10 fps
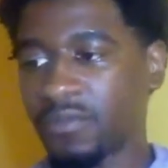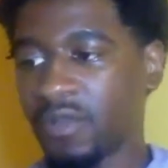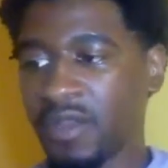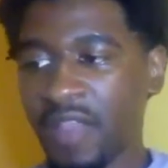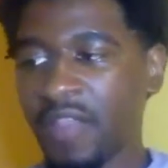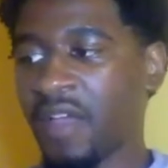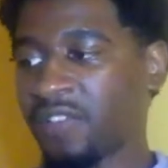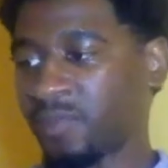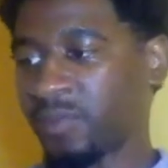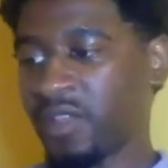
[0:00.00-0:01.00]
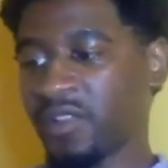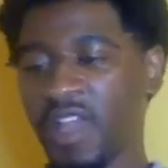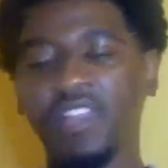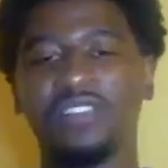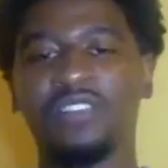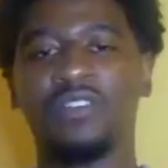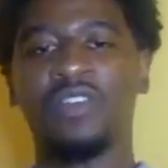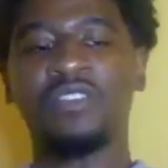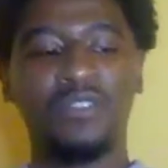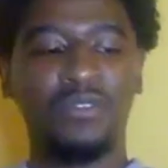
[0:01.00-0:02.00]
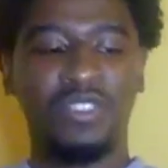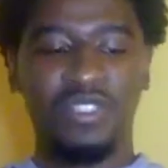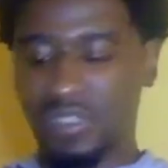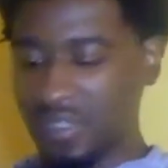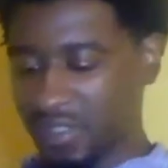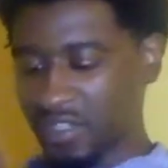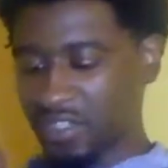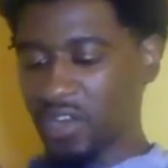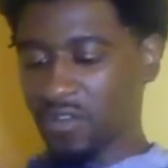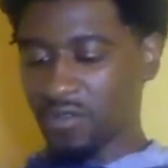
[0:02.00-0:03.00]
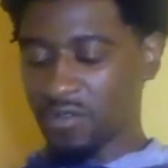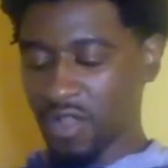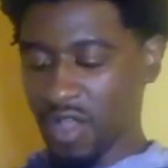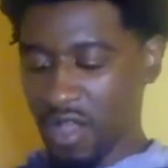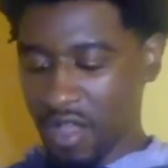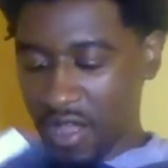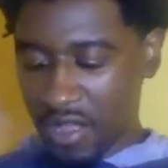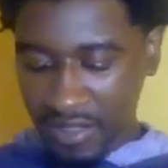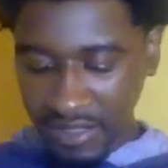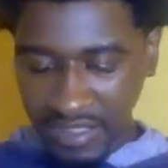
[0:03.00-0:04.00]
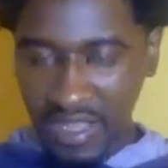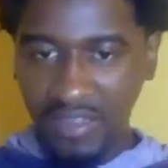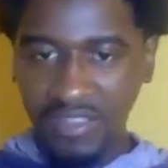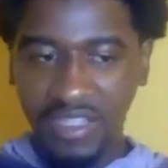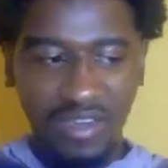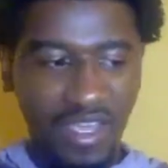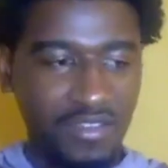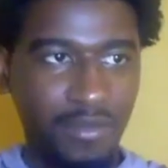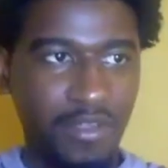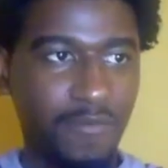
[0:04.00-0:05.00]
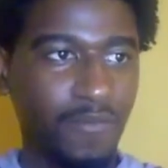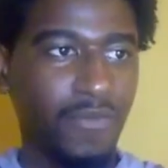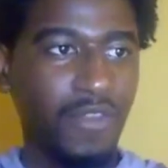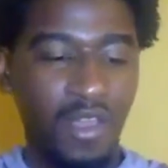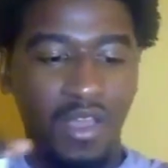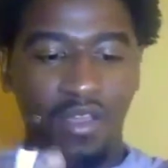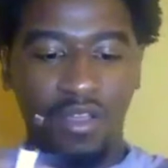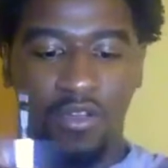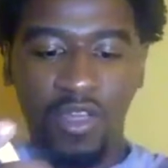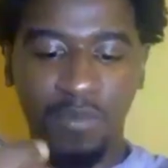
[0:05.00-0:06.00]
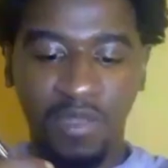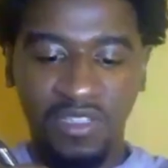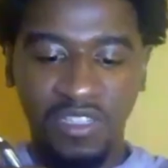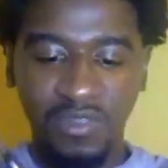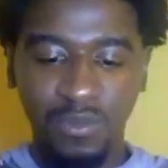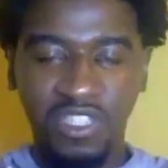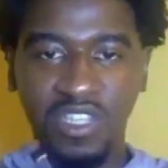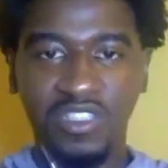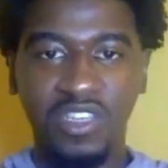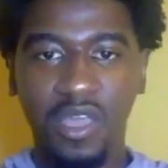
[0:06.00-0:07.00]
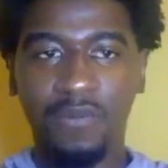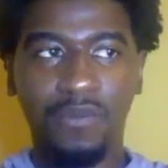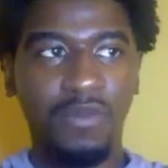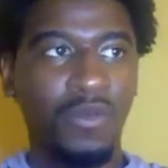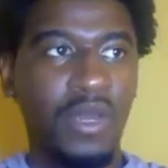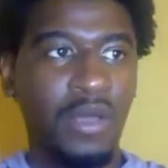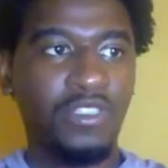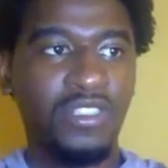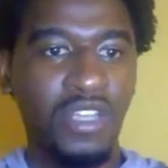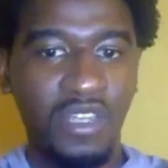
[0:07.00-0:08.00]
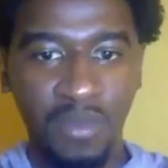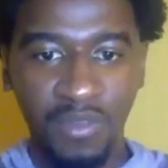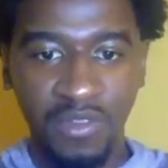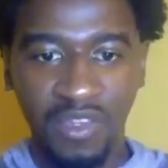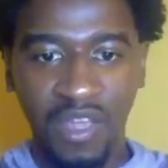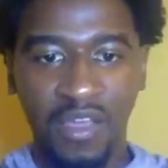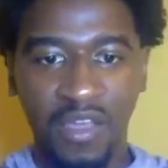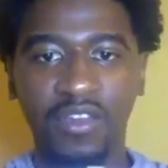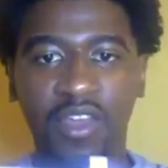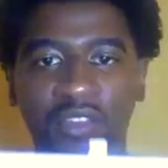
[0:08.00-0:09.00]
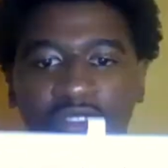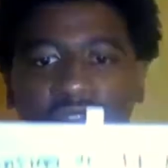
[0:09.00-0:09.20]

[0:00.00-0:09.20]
now that I've explained, intuition and sensing in general, let's see how this connects, man. Okay, because this is what changed the game for me when I was studying MBTI. Okay, it's all